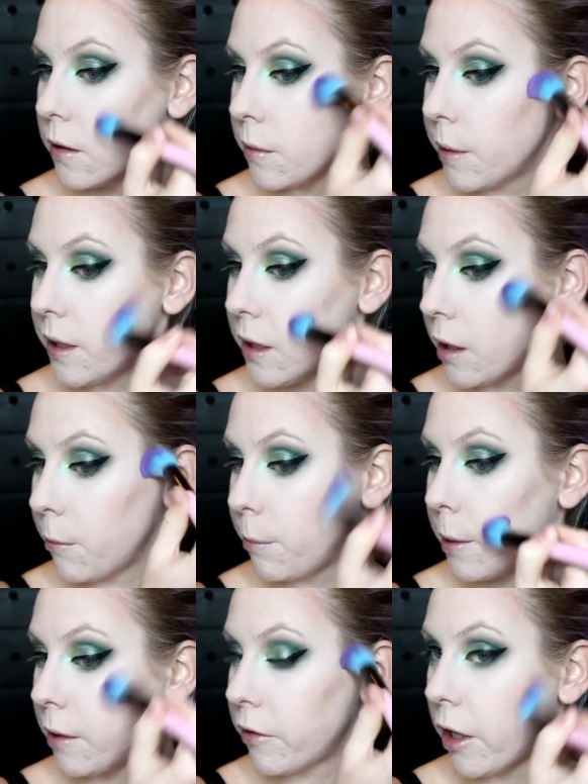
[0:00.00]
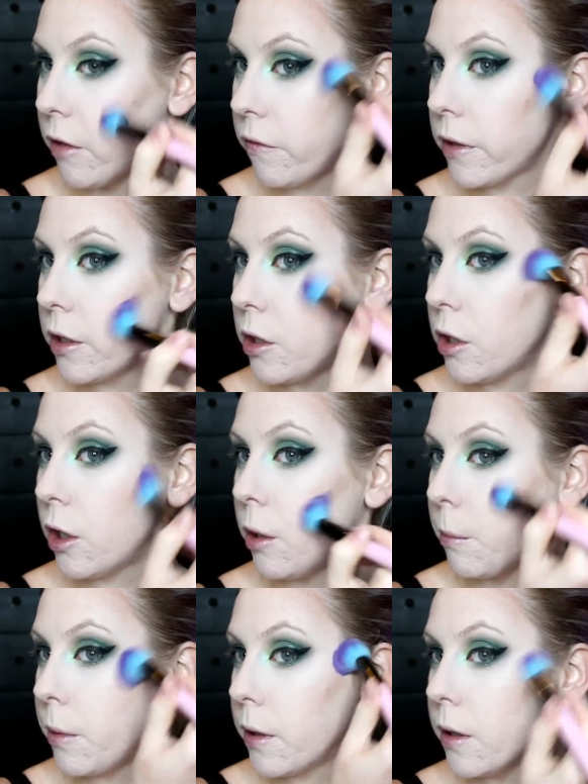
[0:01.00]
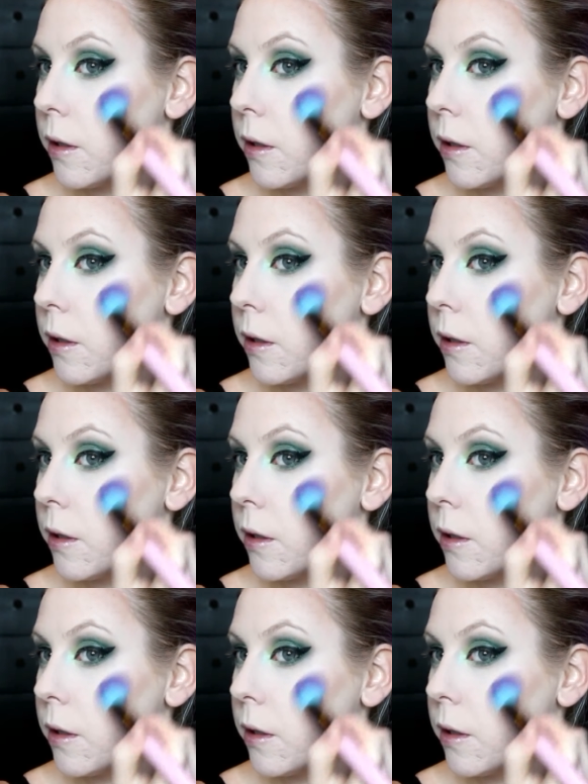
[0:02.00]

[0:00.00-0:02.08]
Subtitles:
I'm just going to buff over the top